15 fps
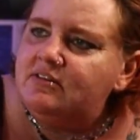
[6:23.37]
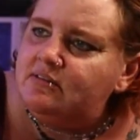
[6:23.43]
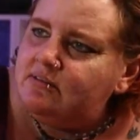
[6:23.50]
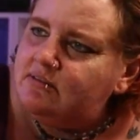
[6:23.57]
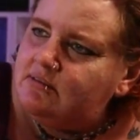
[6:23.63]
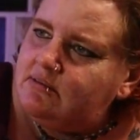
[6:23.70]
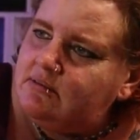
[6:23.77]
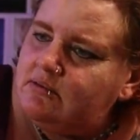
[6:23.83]

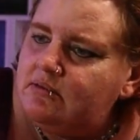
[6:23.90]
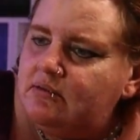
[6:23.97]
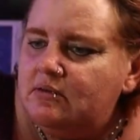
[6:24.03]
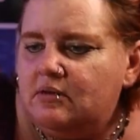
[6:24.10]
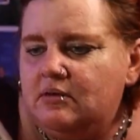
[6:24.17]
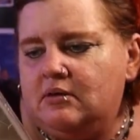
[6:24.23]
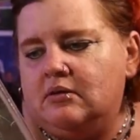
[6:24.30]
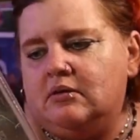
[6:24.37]

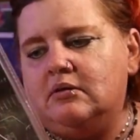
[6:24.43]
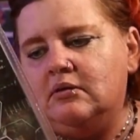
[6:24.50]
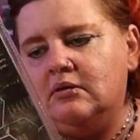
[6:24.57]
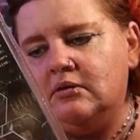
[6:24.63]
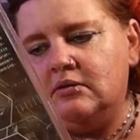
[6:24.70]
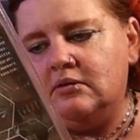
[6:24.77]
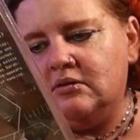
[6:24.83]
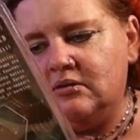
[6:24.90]

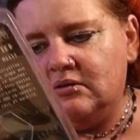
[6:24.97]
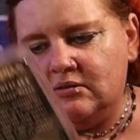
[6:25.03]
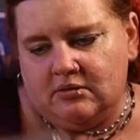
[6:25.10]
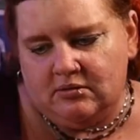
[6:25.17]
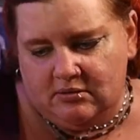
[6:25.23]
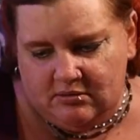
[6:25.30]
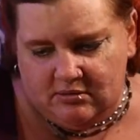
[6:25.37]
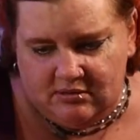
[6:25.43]

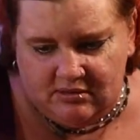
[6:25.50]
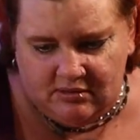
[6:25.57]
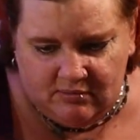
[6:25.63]
(not speaking)